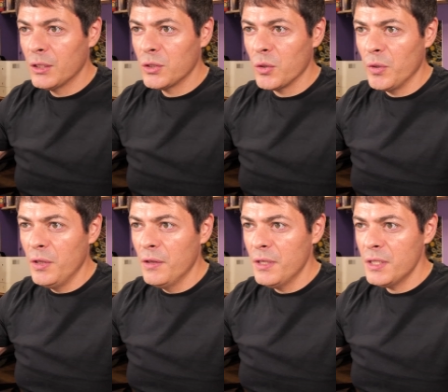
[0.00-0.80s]
So
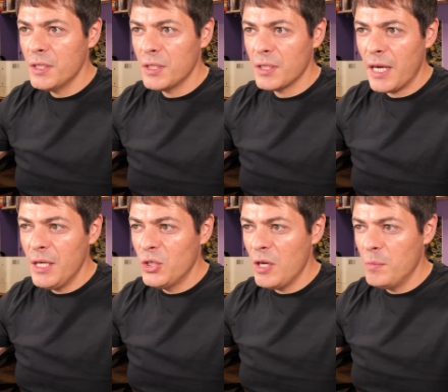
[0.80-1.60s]
in this
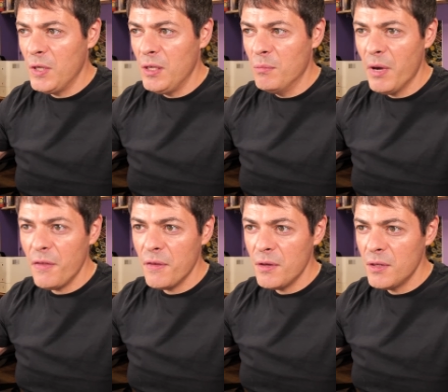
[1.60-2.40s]
AJP
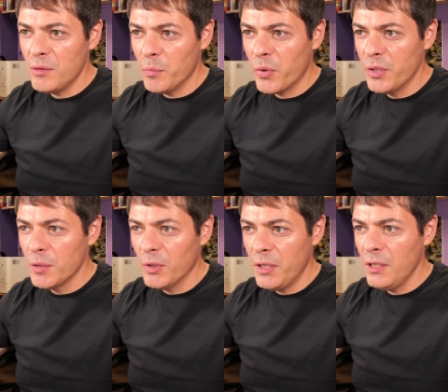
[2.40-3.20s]
method, the
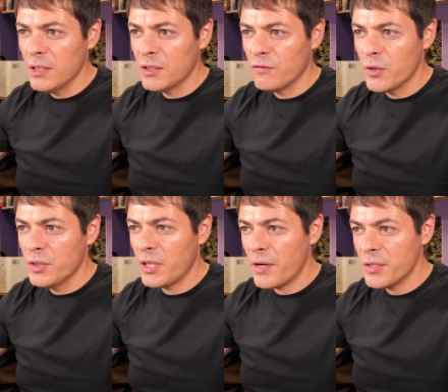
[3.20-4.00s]
printable ink is
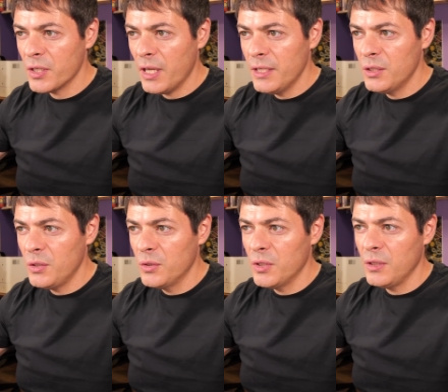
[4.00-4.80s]
first
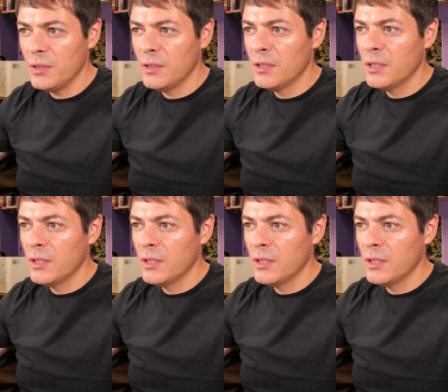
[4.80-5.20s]
aerosolized using